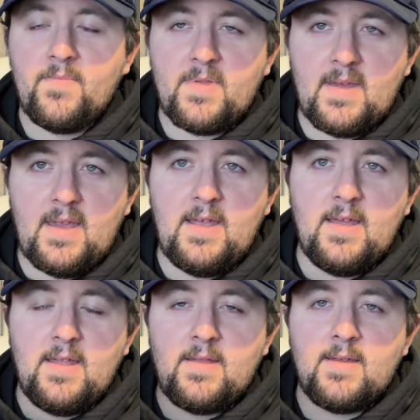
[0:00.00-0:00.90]
to eat
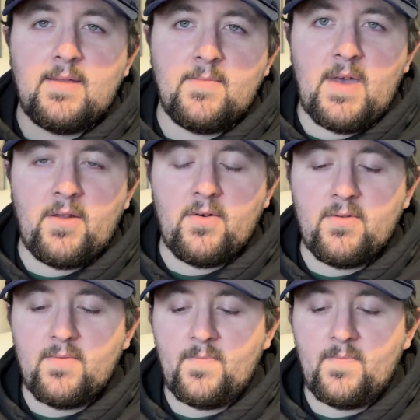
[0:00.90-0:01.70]
into the metal.